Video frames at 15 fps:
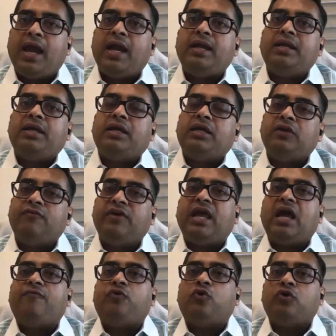and
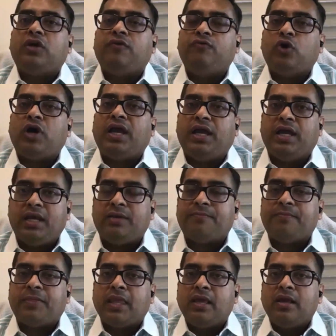he will have to give you a
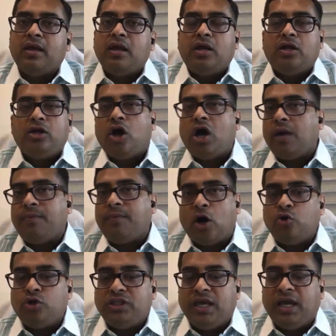hearing. Now,
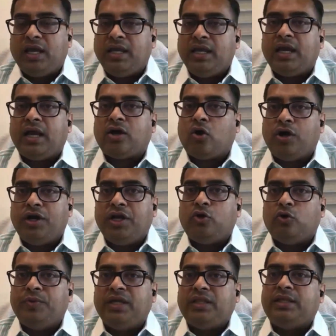about the hearing,
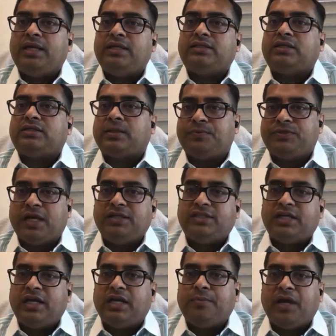according to me, there is a
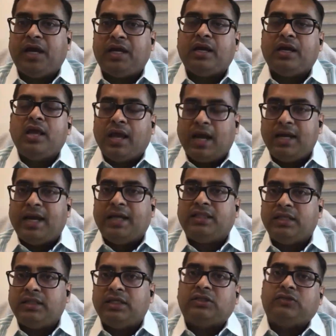substantial debate,
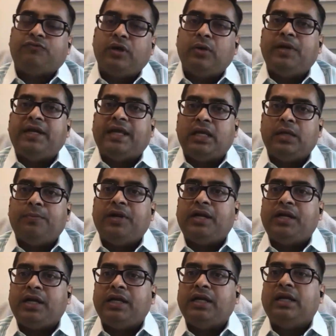and I think this will be
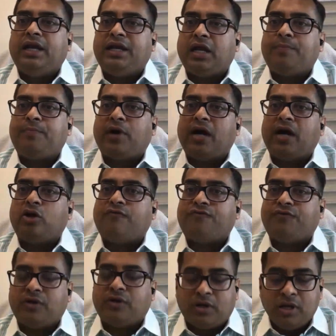deliberated in later part
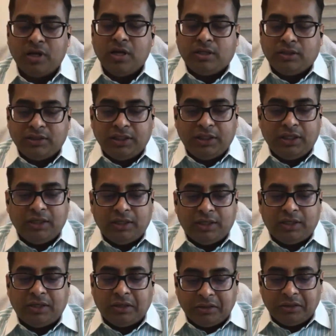of
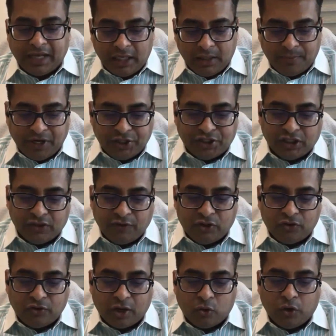the
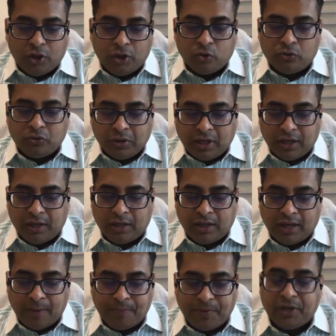deliberation which are going to
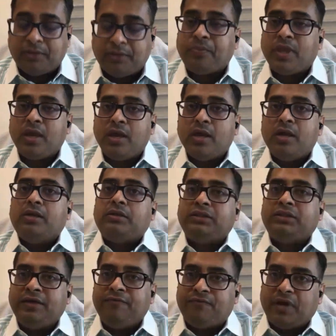happen.
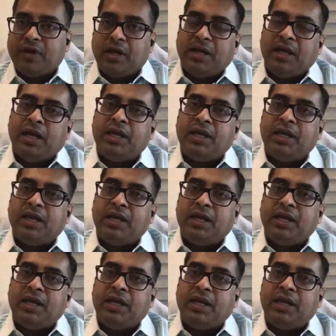The